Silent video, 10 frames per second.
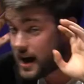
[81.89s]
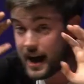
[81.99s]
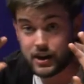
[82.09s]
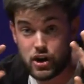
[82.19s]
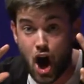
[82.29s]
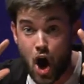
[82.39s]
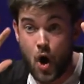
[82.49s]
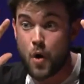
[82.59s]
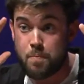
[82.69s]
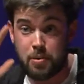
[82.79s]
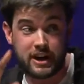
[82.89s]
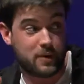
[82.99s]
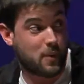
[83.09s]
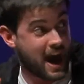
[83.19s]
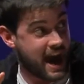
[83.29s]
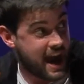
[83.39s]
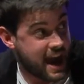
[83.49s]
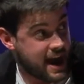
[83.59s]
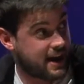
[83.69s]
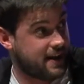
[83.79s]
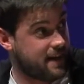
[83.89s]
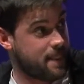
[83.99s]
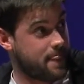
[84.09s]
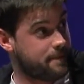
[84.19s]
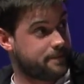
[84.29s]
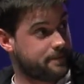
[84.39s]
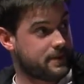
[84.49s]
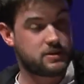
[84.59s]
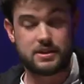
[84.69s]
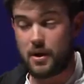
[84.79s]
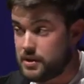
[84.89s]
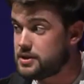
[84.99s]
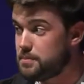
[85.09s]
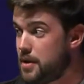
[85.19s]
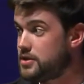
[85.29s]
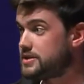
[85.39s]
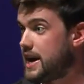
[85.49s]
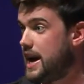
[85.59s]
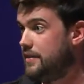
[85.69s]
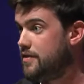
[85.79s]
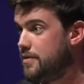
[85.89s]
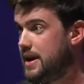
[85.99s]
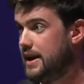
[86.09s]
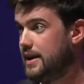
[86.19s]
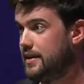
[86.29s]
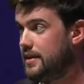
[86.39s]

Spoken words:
like, no, put it away. It was the most scared I've ever been.